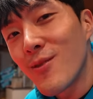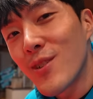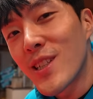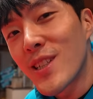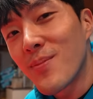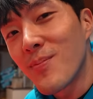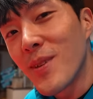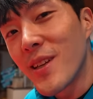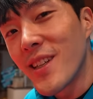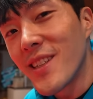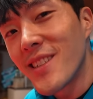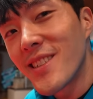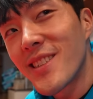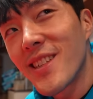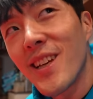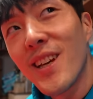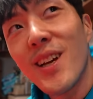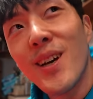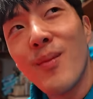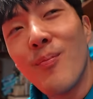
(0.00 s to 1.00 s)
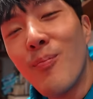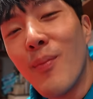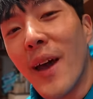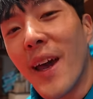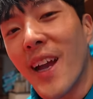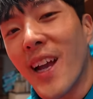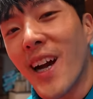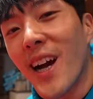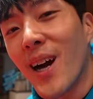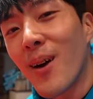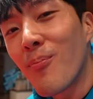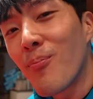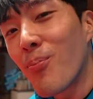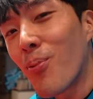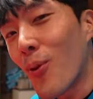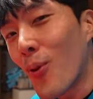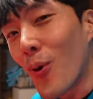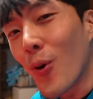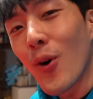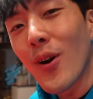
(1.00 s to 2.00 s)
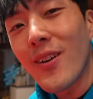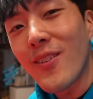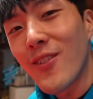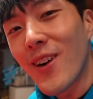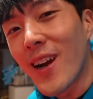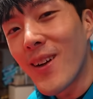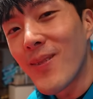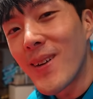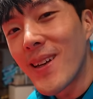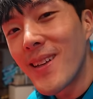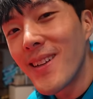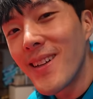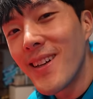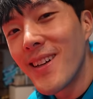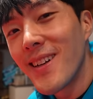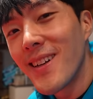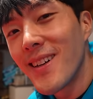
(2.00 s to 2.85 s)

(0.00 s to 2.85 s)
which means mega pork ramen.